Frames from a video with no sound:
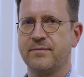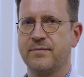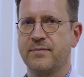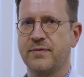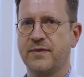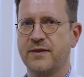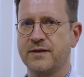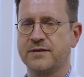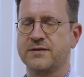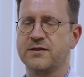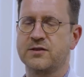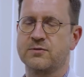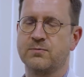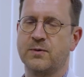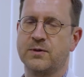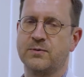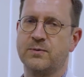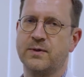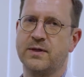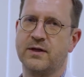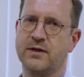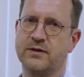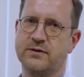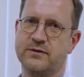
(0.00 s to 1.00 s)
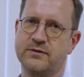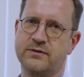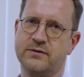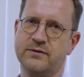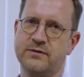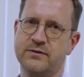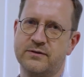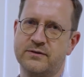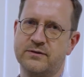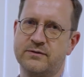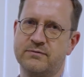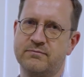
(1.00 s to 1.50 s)
this is what we're going to
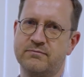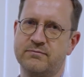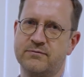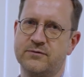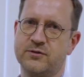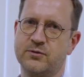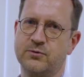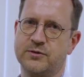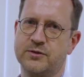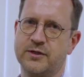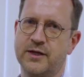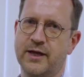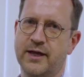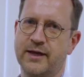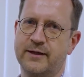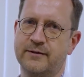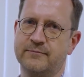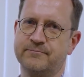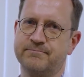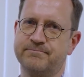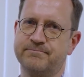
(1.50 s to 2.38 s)
do today.